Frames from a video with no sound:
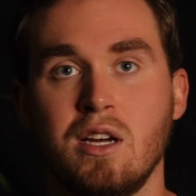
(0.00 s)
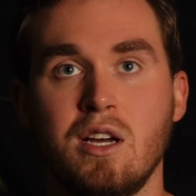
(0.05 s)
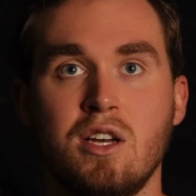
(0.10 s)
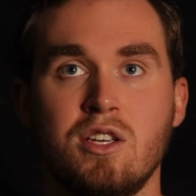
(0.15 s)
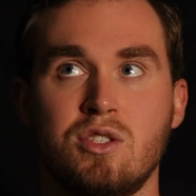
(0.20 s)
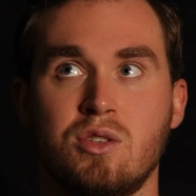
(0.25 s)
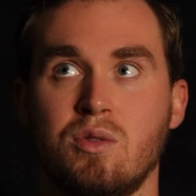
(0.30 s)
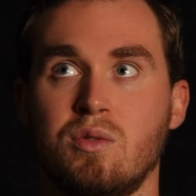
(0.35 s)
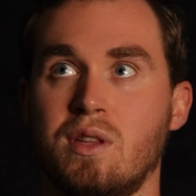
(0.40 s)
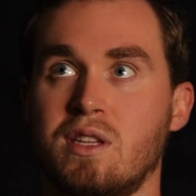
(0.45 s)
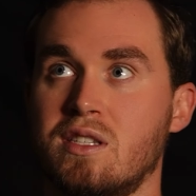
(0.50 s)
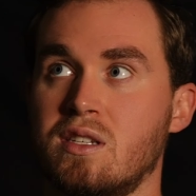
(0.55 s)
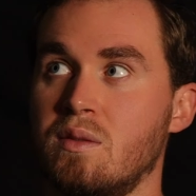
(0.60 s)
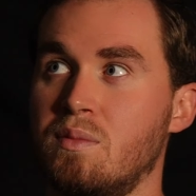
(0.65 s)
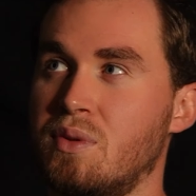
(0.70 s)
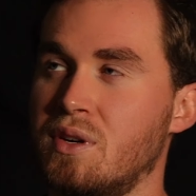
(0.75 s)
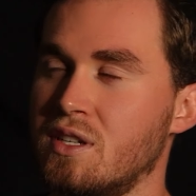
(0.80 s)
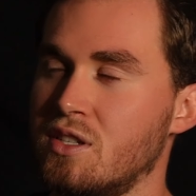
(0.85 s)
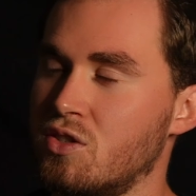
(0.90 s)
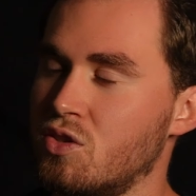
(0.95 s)
So that's going
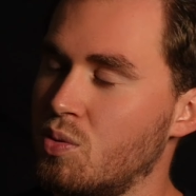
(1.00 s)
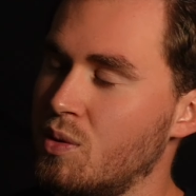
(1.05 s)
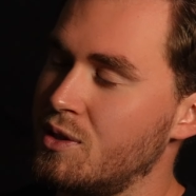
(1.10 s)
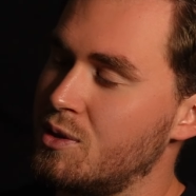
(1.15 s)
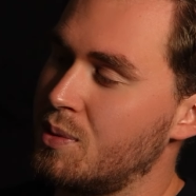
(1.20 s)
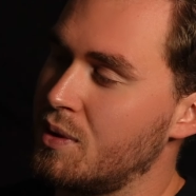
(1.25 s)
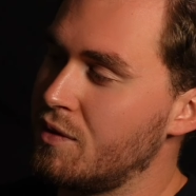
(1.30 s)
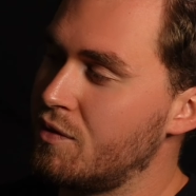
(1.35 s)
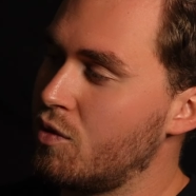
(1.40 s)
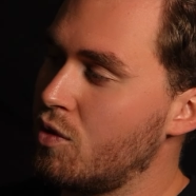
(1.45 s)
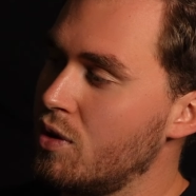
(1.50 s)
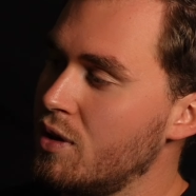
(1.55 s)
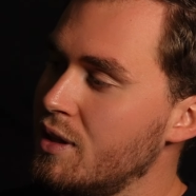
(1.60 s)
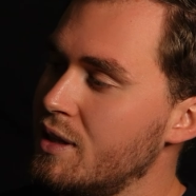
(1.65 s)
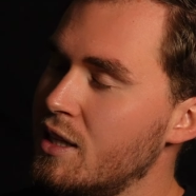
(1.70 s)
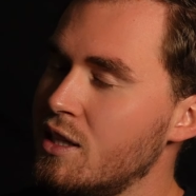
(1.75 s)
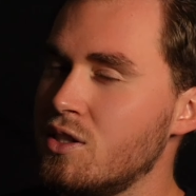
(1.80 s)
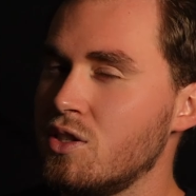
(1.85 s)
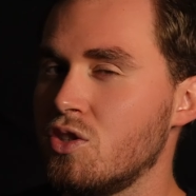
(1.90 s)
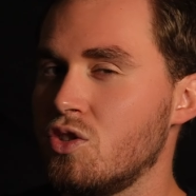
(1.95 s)
to put us 2024.
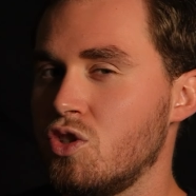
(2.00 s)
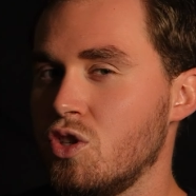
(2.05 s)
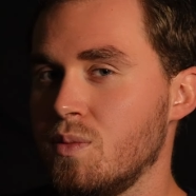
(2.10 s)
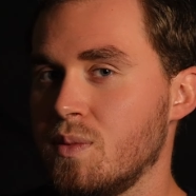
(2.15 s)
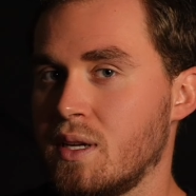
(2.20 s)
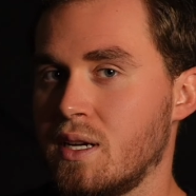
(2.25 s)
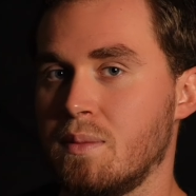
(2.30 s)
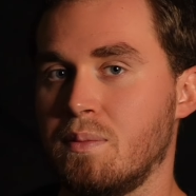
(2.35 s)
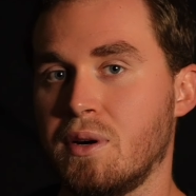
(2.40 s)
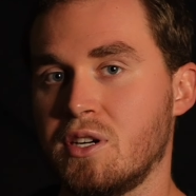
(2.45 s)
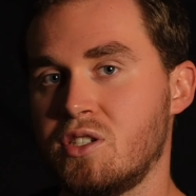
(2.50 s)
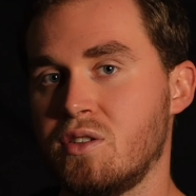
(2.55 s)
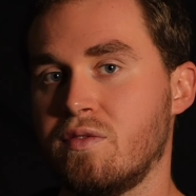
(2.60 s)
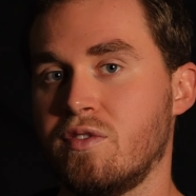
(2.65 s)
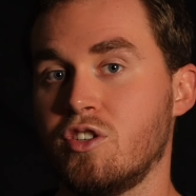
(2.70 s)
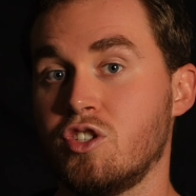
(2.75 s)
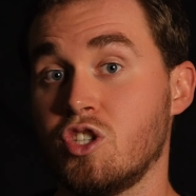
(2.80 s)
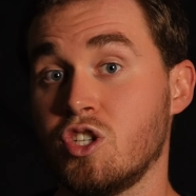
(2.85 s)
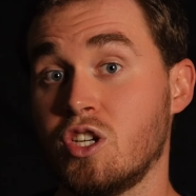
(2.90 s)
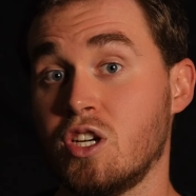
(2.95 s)
Let's assume that a budget
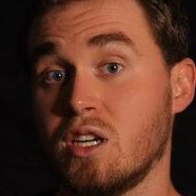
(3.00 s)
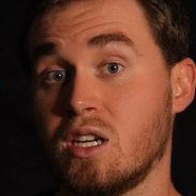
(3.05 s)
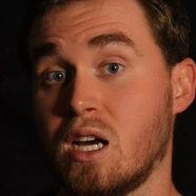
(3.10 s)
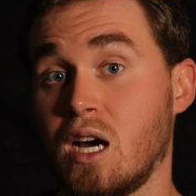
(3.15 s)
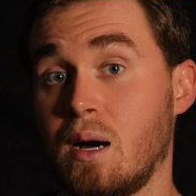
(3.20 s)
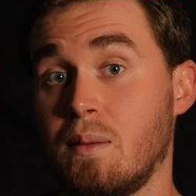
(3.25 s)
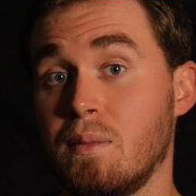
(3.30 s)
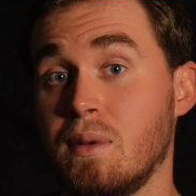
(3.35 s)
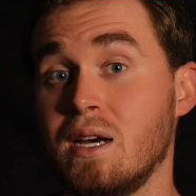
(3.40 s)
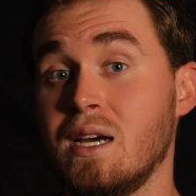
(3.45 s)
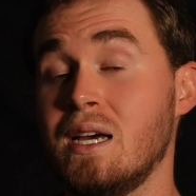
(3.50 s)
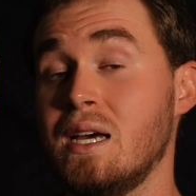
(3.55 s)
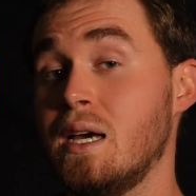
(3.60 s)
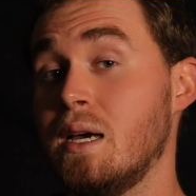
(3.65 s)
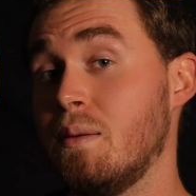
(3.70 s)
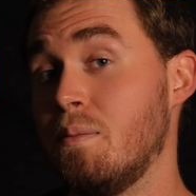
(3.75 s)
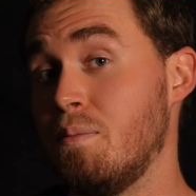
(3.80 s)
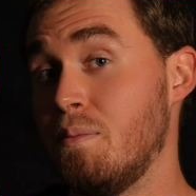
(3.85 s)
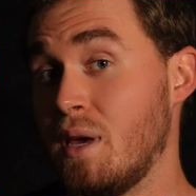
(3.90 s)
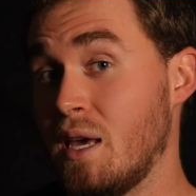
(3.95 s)
version could come
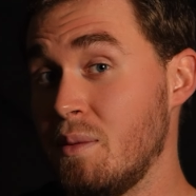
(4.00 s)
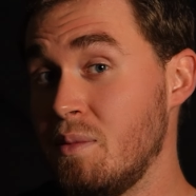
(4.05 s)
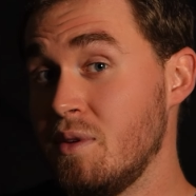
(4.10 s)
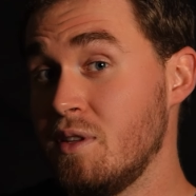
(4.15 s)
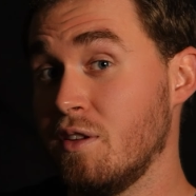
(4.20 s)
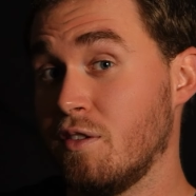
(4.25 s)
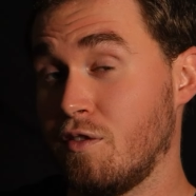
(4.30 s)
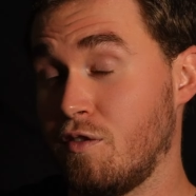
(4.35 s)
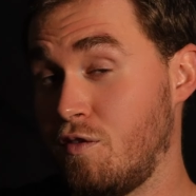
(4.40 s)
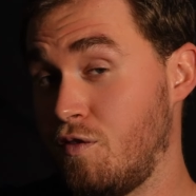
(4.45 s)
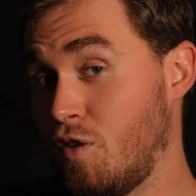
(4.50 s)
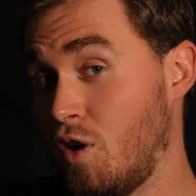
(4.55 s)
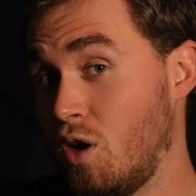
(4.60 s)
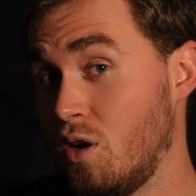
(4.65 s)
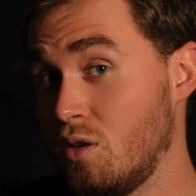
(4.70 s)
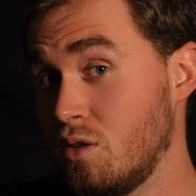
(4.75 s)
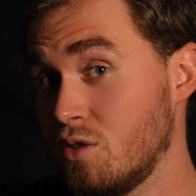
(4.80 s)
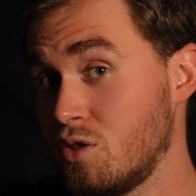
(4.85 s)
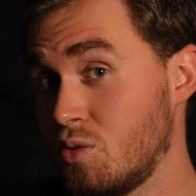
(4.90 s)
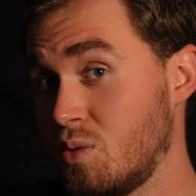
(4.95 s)
maybe the
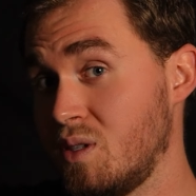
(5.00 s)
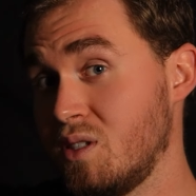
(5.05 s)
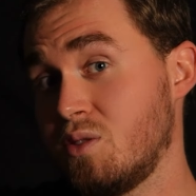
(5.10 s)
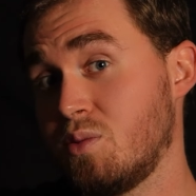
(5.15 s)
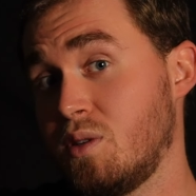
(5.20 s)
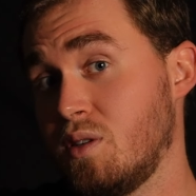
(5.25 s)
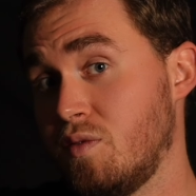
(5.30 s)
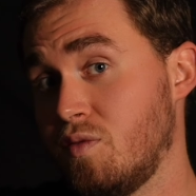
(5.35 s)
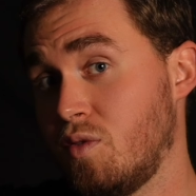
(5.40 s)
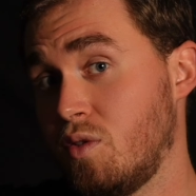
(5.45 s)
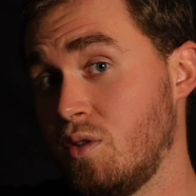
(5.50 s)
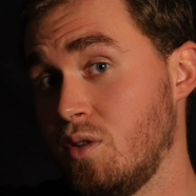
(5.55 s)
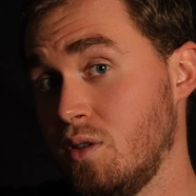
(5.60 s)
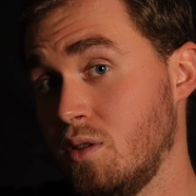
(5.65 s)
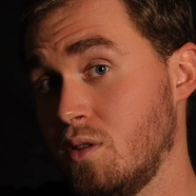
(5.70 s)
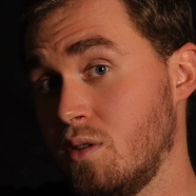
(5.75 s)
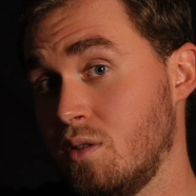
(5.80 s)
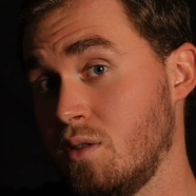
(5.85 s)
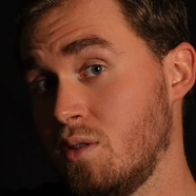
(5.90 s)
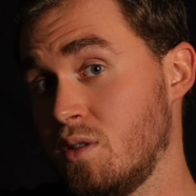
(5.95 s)
fall 2024,
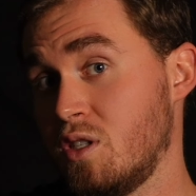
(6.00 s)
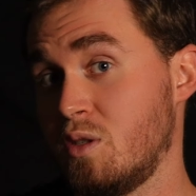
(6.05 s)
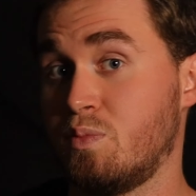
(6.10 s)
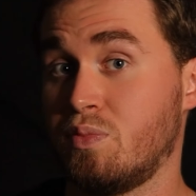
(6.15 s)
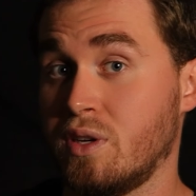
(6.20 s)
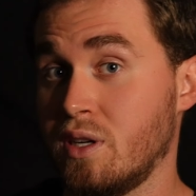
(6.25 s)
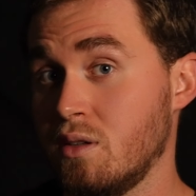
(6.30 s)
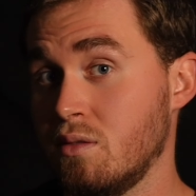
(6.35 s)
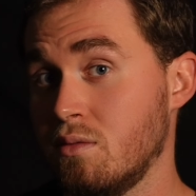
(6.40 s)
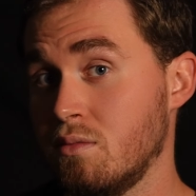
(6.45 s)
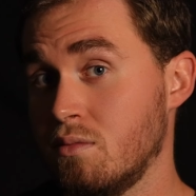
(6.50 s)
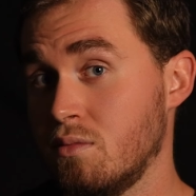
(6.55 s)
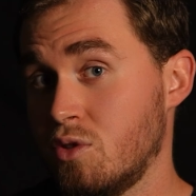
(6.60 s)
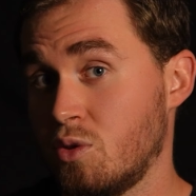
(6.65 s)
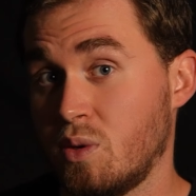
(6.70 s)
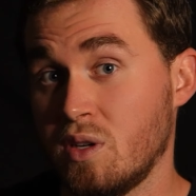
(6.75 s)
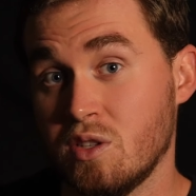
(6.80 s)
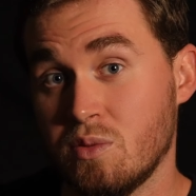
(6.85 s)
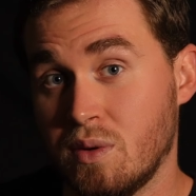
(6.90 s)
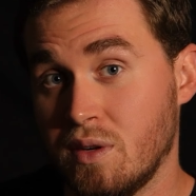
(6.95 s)
spring
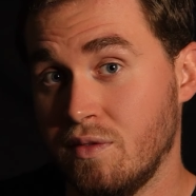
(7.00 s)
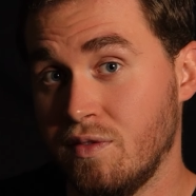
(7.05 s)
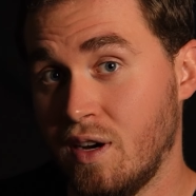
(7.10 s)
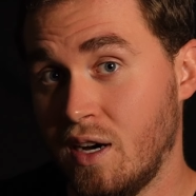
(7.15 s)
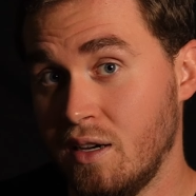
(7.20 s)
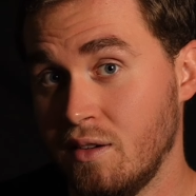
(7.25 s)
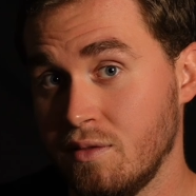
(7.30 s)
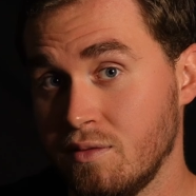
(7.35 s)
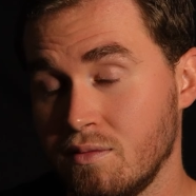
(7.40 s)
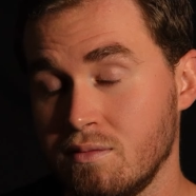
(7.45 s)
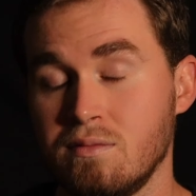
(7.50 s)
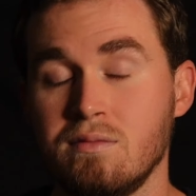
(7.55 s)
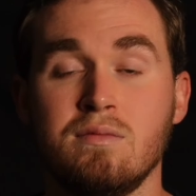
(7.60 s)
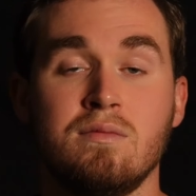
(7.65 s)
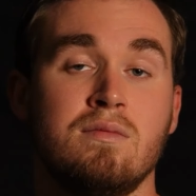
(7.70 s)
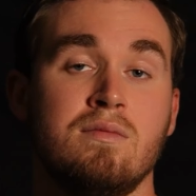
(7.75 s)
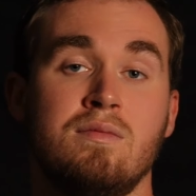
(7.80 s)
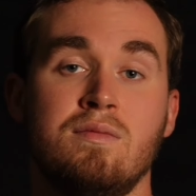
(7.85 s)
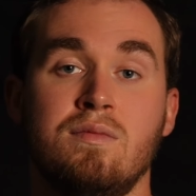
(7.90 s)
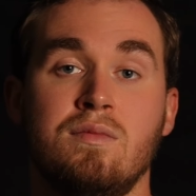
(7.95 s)
2025.
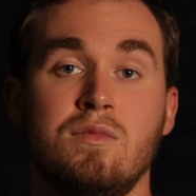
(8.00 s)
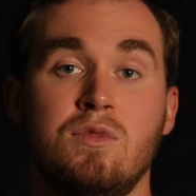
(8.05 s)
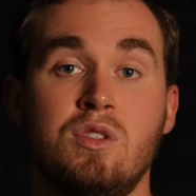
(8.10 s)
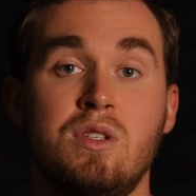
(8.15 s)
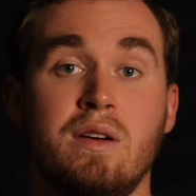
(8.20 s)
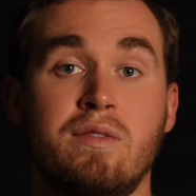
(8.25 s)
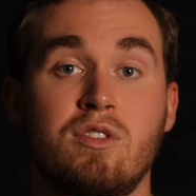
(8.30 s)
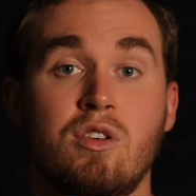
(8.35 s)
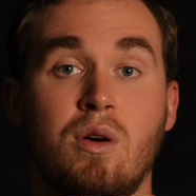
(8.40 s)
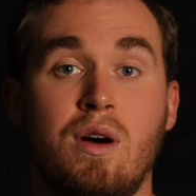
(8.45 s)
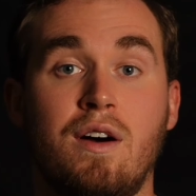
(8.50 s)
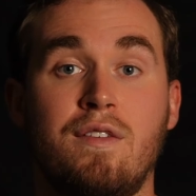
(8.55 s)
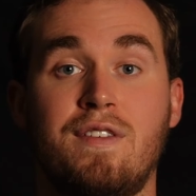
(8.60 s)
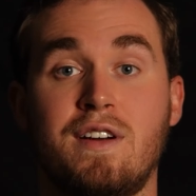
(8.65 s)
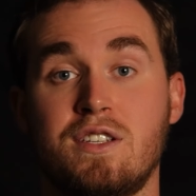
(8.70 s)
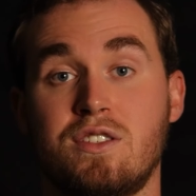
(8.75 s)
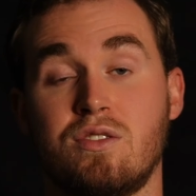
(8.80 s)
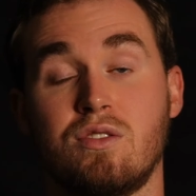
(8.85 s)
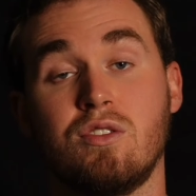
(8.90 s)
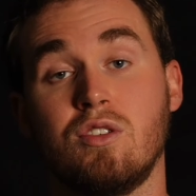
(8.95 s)
You never know how
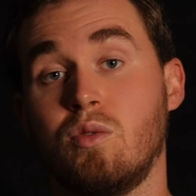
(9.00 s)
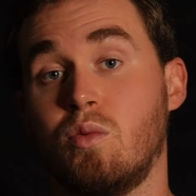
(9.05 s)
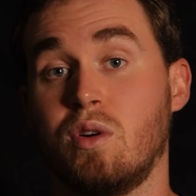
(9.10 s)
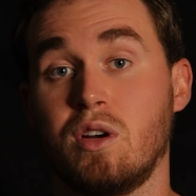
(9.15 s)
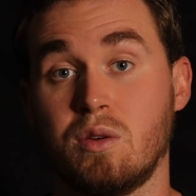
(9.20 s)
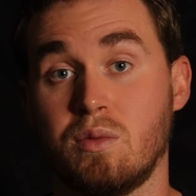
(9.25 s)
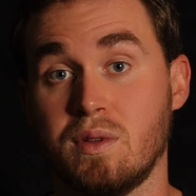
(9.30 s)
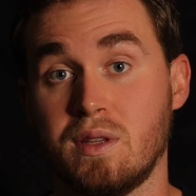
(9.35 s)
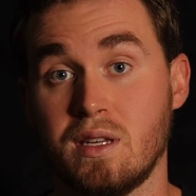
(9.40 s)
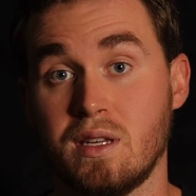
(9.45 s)
fast they're going to work with